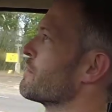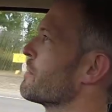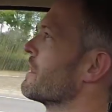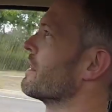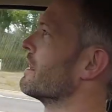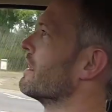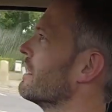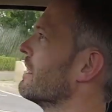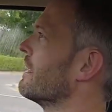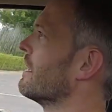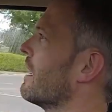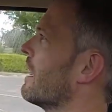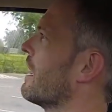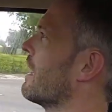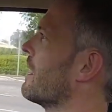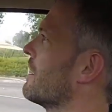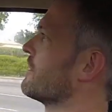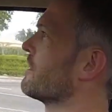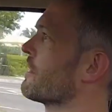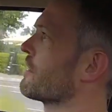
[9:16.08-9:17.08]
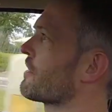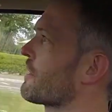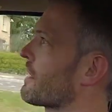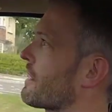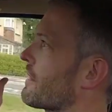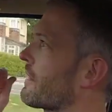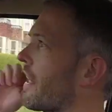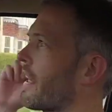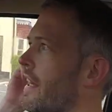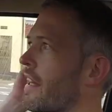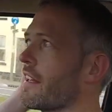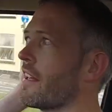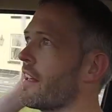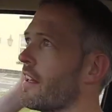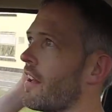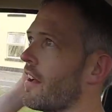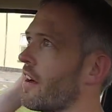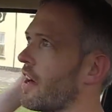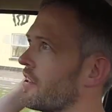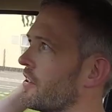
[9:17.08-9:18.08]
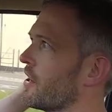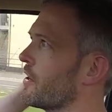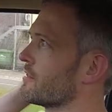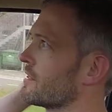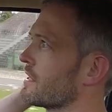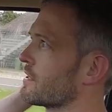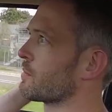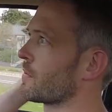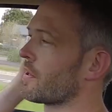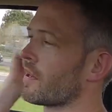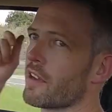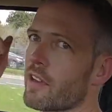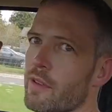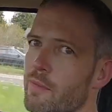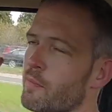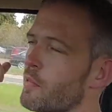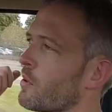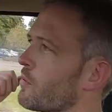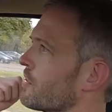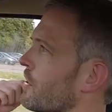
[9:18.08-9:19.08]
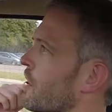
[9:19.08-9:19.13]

But the other thing that I noticed when I pulled